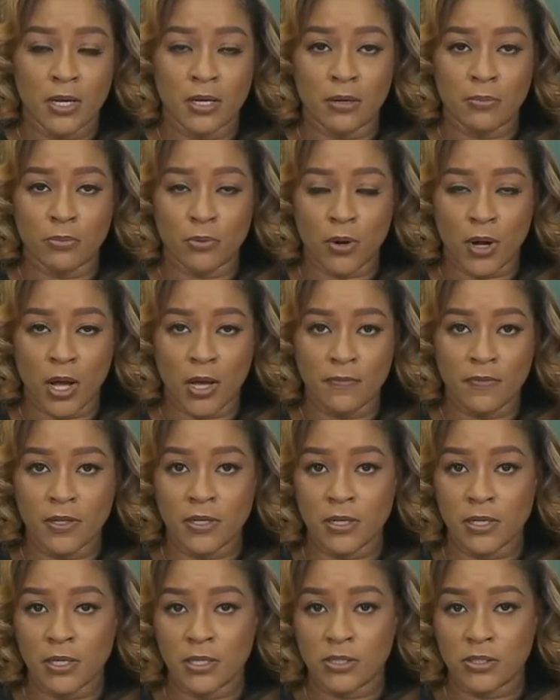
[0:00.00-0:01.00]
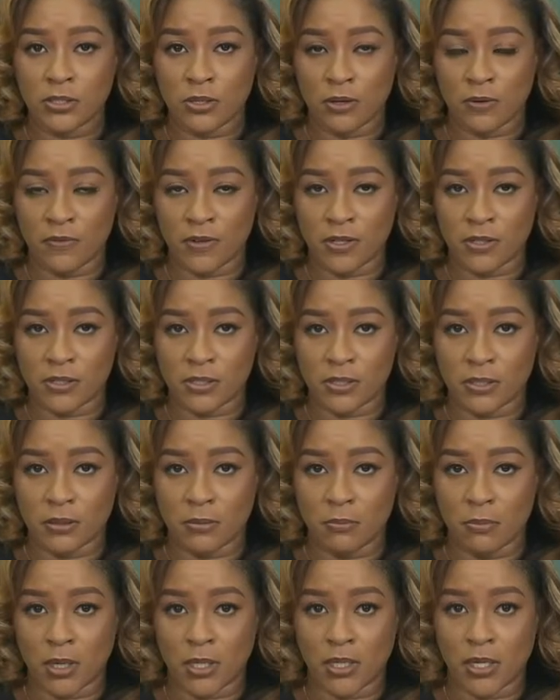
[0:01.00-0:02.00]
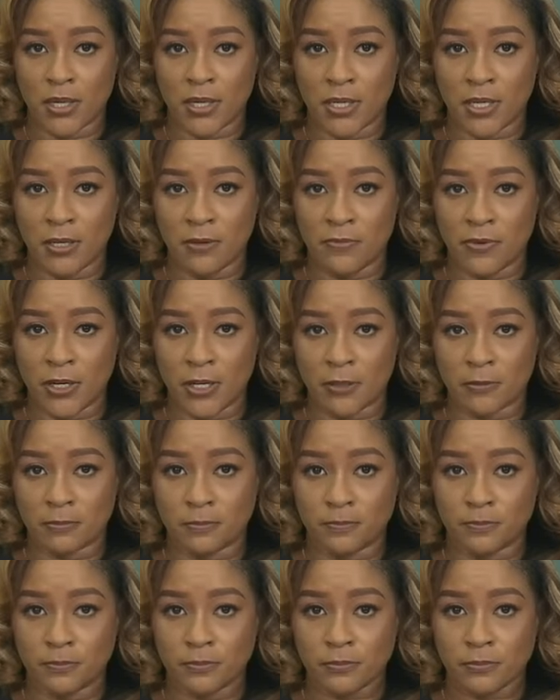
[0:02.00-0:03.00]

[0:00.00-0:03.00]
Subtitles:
in a private service Monday evening.